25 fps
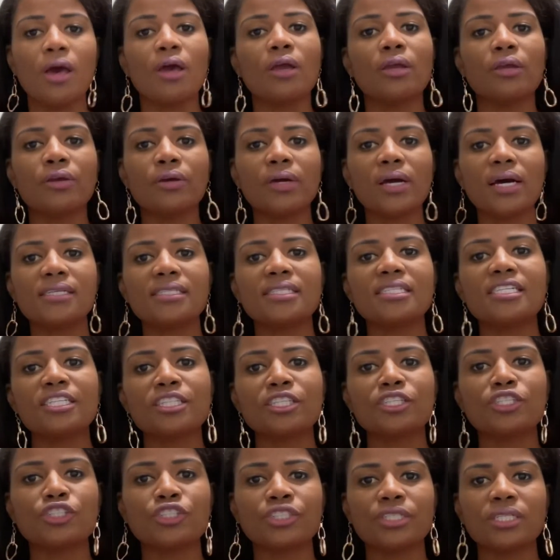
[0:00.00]
You guys need
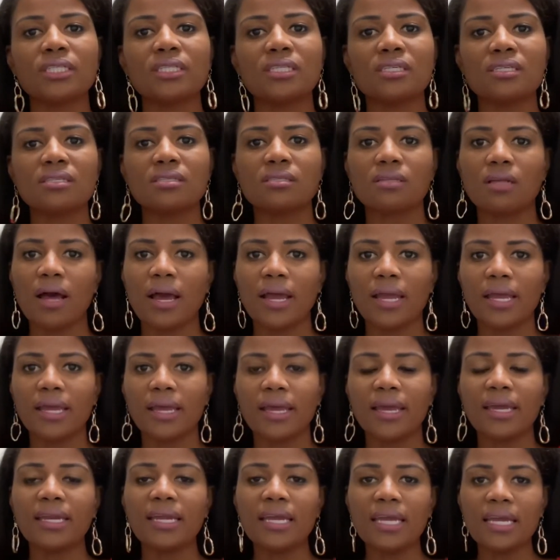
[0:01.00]
to treat this like
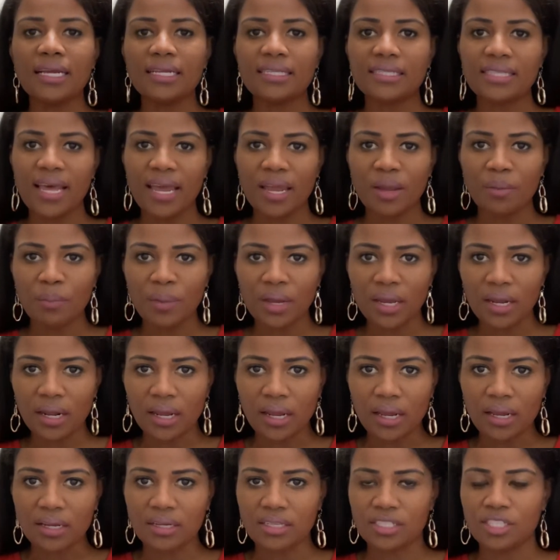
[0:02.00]
an intake
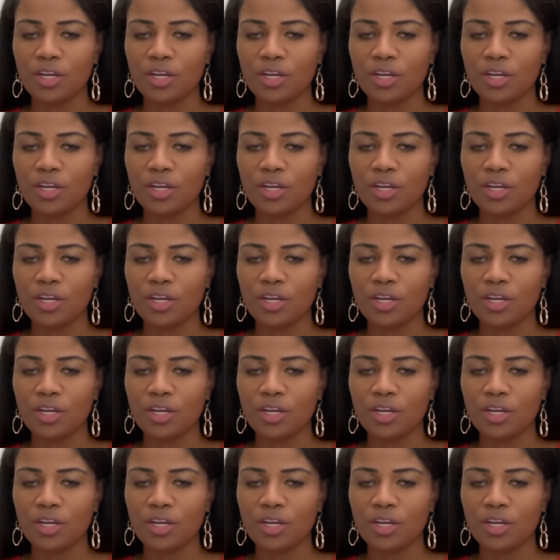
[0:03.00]
meeting.